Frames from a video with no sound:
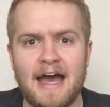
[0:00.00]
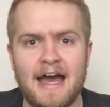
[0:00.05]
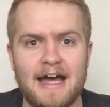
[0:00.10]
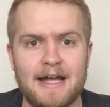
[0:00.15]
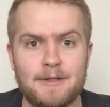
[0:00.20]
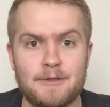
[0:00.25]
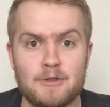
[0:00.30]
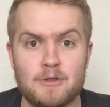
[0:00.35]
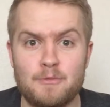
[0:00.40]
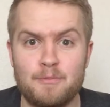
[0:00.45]

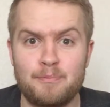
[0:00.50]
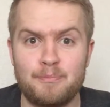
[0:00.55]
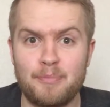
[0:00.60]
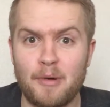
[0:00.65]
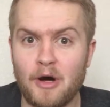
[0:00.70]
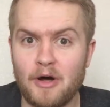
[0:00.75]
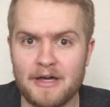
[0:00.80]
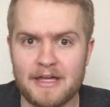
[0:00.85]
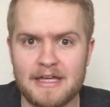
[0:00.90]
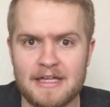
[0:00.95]
and
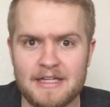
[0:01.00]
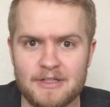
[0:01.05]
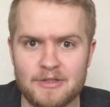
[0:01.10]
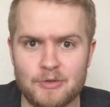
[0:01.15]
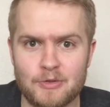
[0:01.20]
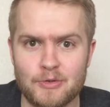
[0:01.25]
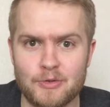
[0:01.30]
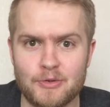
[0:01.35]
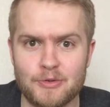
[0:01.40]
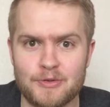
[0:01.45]
buy
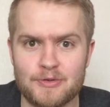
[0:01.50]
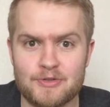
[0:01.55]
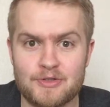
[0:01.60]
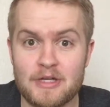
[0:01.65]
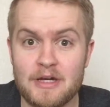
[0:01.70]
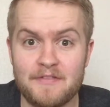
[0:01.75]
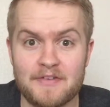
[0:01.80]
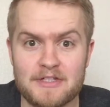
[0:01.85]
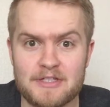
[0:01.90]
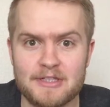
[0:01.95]
your
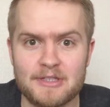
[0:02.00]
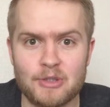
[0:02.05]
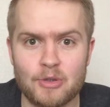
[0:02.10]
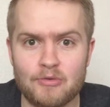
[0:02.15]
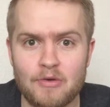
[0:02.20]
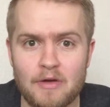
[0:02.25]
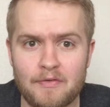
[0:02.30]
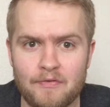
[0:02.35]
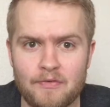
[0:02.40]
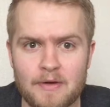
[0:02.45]
service that
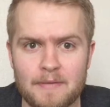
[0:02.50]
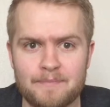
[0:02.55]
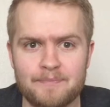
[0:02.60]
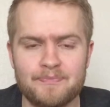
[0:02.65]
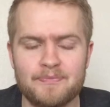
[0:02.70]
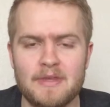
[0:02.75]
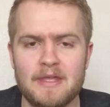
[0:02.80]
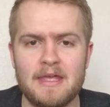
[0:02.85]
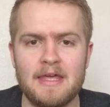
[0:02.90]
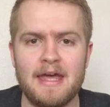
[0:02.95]
you're offering.
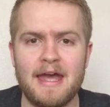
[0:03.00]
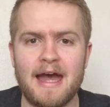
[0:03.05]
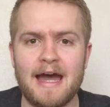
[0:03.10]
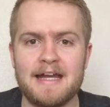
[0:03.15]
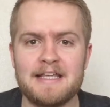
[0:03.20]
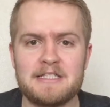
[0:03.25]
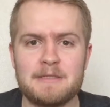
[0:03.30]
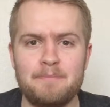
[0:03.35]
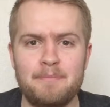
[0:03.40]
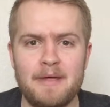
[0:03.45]

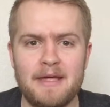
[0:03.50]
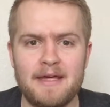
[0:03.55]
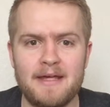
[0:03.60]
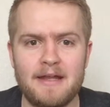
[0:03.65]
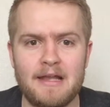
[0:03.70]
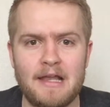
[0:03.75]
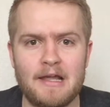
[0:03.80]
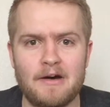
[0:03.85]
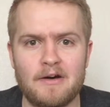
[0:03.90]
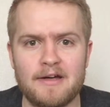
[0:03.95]
And it's a
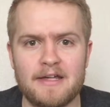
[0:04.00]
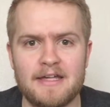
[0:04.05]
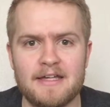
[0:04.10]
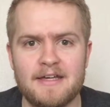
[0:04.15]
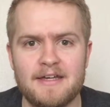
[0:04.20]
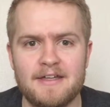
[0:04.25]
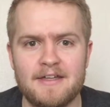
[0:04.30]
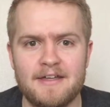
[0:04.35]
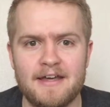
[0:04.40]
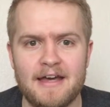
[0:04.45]
bit
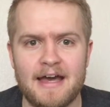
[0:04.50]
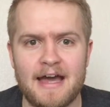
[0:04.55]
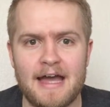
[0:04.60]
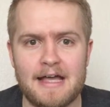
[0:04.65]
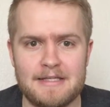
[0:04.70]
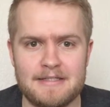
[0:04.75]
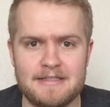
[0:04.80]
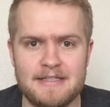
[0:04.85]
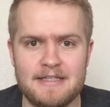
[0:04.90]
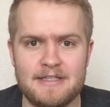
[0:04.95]
like
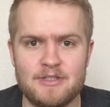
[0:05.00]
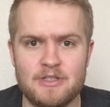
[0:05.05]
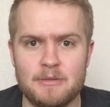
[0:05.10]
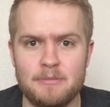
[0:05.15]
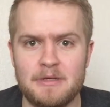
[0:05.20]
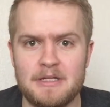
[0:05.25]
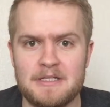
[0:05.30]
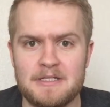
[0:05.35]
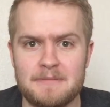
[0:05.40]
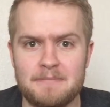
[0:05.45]
asking
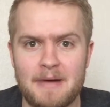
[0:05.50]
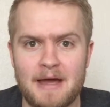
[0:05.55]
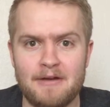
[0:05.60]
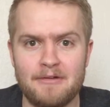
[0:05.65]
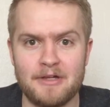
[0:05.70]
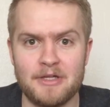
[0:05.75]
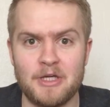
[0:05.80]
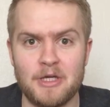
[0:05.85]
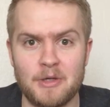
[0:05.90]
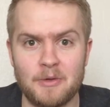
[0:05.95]
somebody to
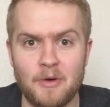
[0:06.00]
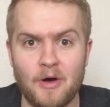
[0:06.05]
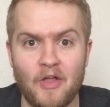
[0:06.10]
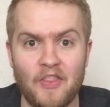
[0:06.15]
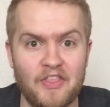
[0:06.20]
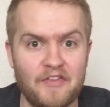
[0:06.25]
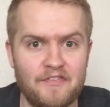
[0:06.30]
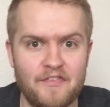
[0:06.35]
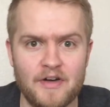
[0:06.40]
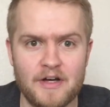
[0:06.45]
marry you
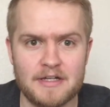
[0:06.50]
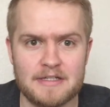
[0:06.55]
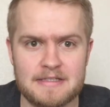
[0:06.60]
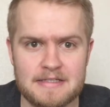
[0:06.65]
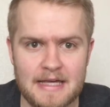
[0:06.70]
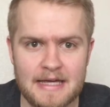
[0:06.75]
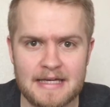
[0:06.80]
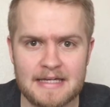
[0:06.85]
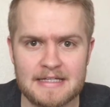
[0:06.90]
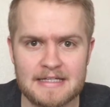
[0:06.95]
on the first
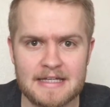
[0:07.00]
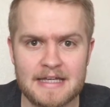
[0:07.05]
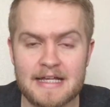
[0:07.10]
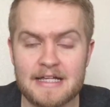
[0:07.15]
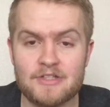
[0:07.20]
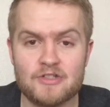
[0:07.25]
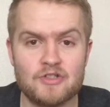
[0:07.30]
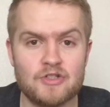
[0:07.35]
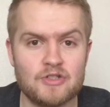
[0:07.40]
date. It's